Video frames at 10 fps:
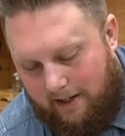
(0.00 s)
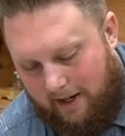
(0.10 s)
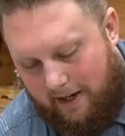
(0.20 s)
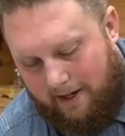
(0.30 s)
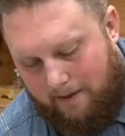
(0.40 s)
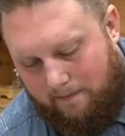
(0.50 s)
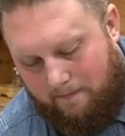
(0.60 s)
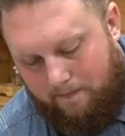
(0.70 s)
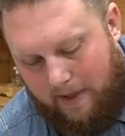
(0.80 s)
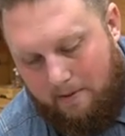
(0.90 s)

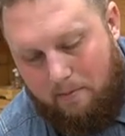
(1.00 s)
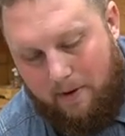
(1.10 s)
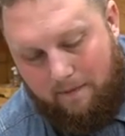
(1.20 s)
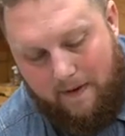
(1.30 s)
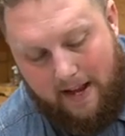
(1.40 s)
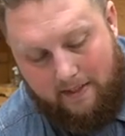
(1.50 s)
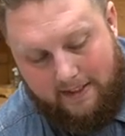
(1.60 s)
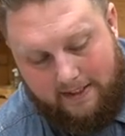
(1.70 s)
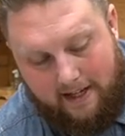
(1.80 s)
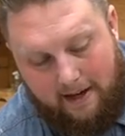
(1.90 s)
um, I'm a big fan of
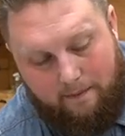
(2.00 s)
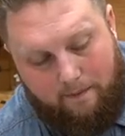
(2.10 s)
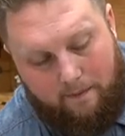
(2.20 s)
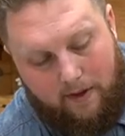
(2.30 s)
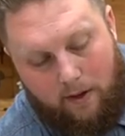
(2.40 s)
this stuff.